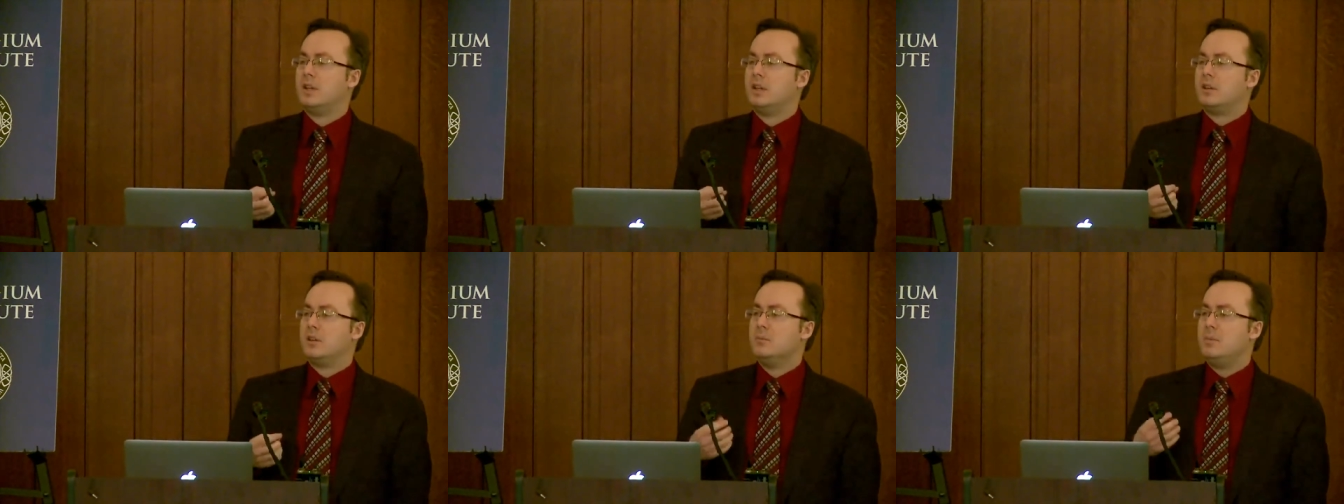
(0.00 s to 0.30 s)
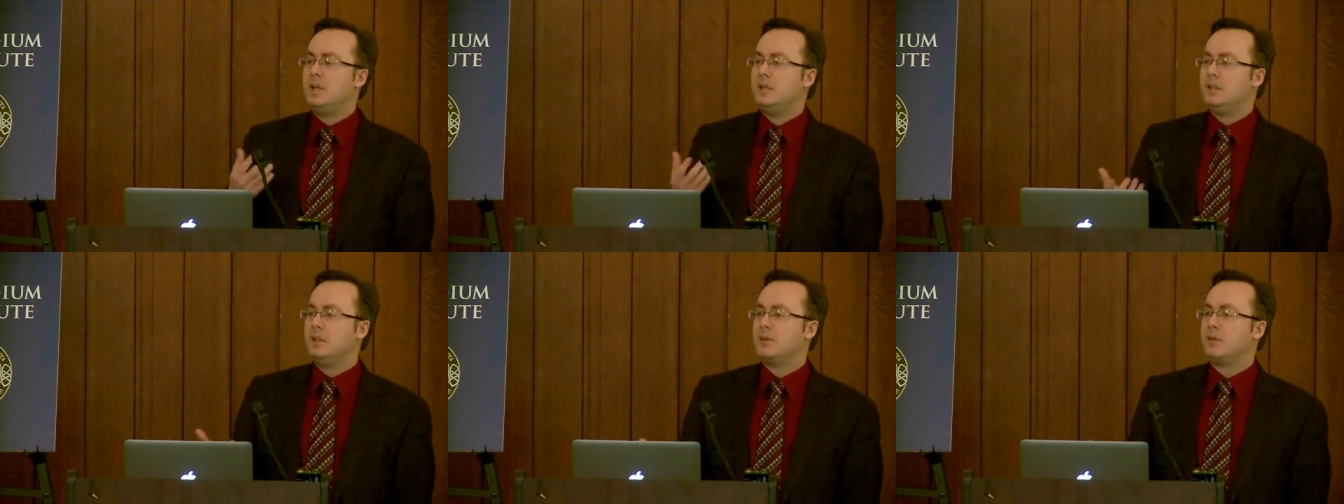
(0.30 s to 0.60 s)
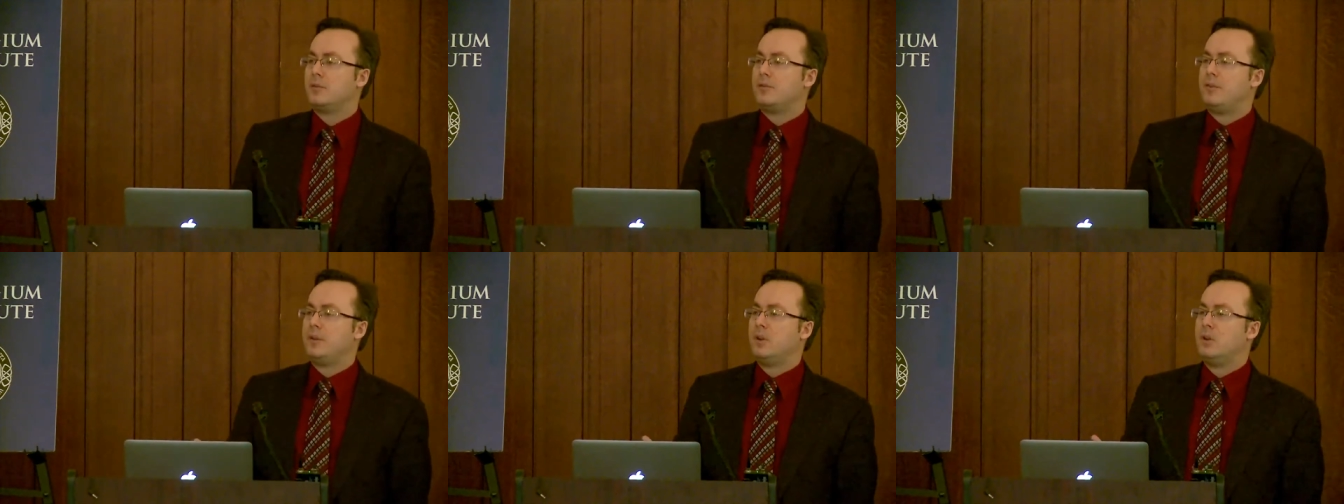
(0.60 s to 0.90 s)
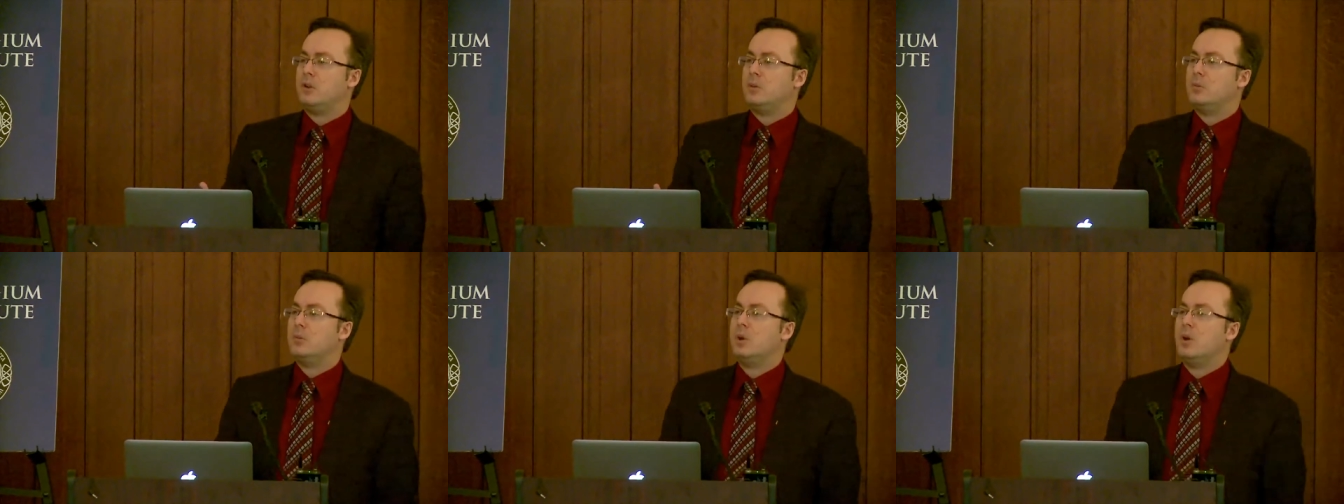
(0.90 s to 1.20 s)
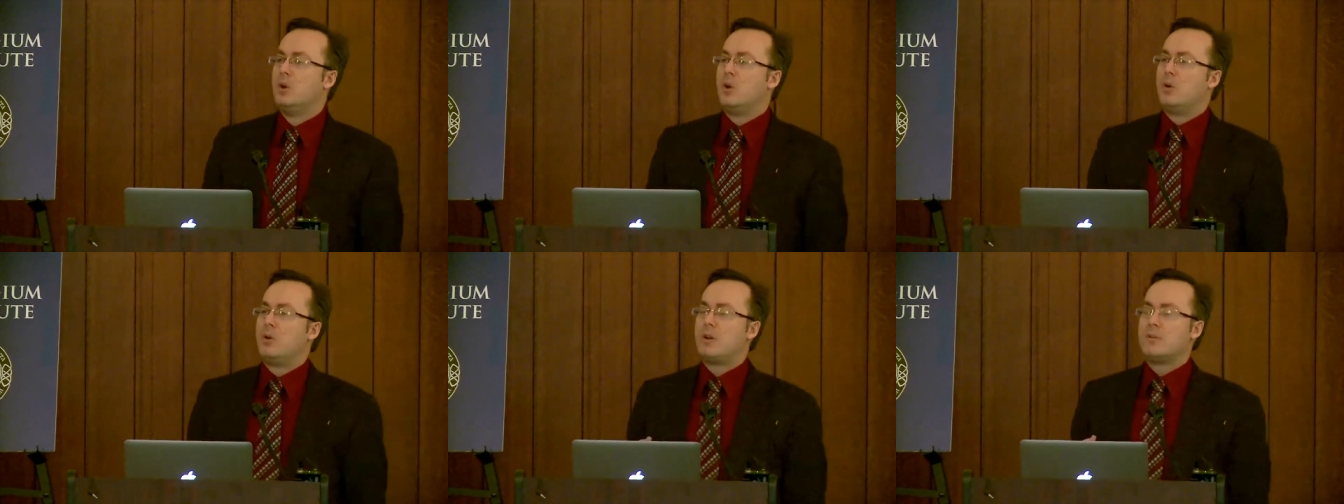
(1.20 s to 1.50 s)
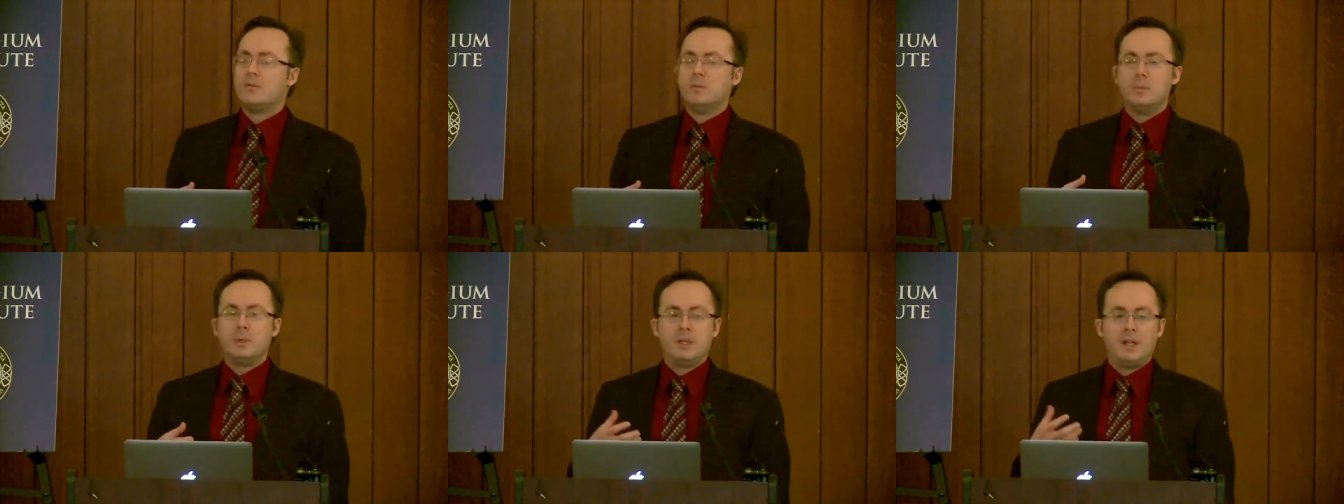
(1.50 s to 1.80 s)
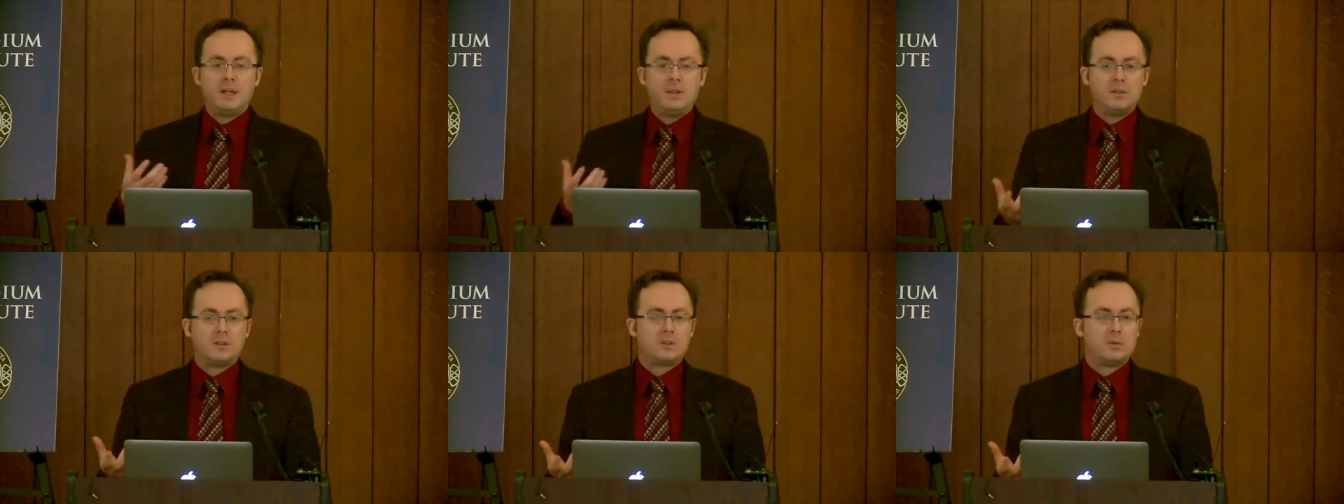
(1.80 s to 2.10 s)
the meaning of the film or even
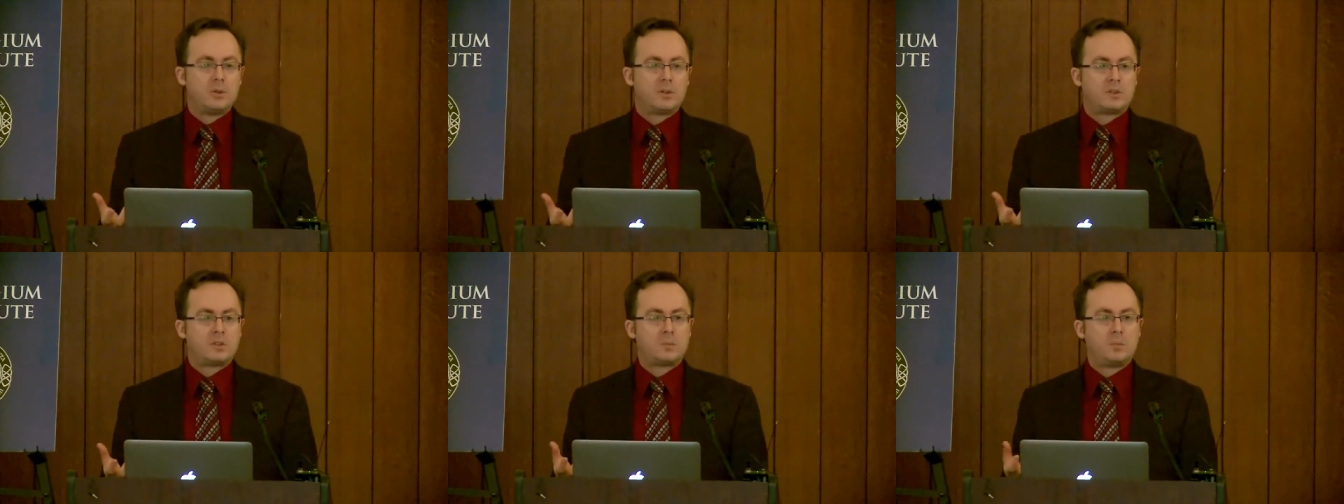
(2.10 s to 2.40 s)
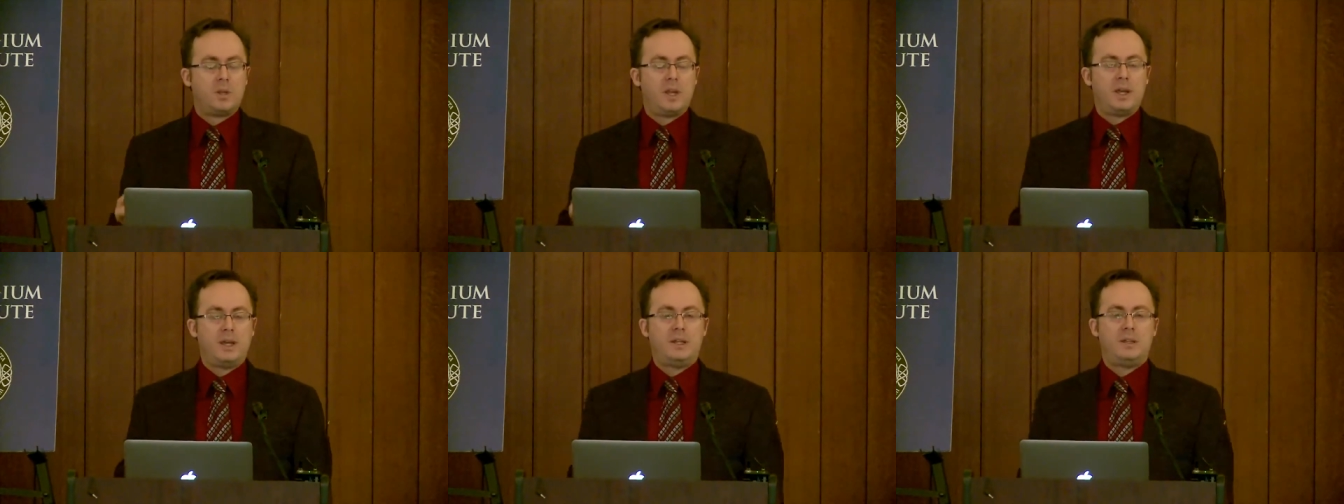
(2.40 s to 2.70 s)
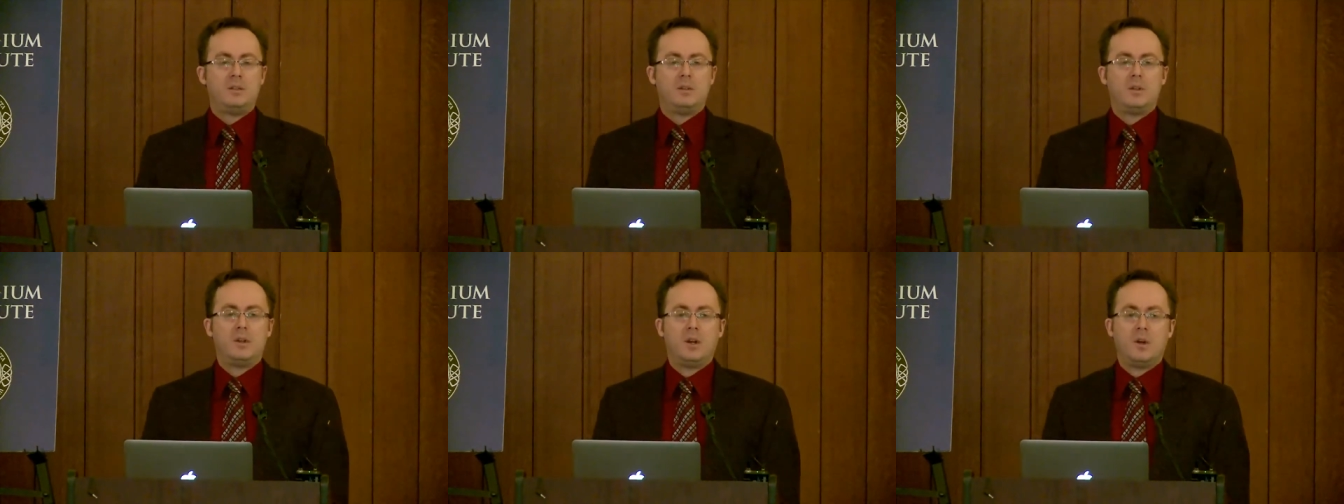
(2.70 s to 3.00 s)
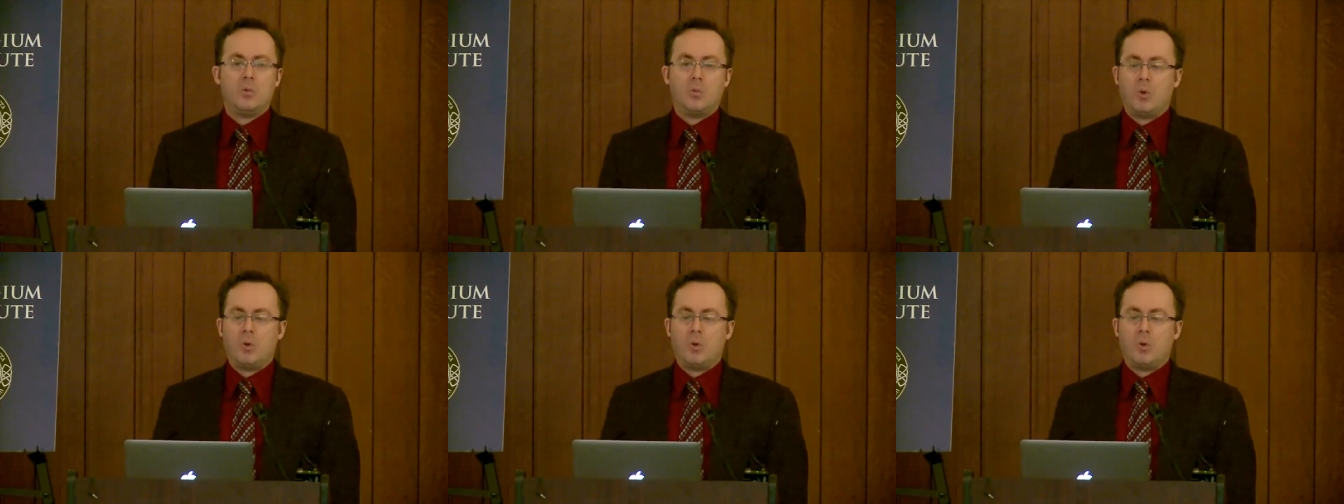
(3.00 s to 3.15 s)
begins to explain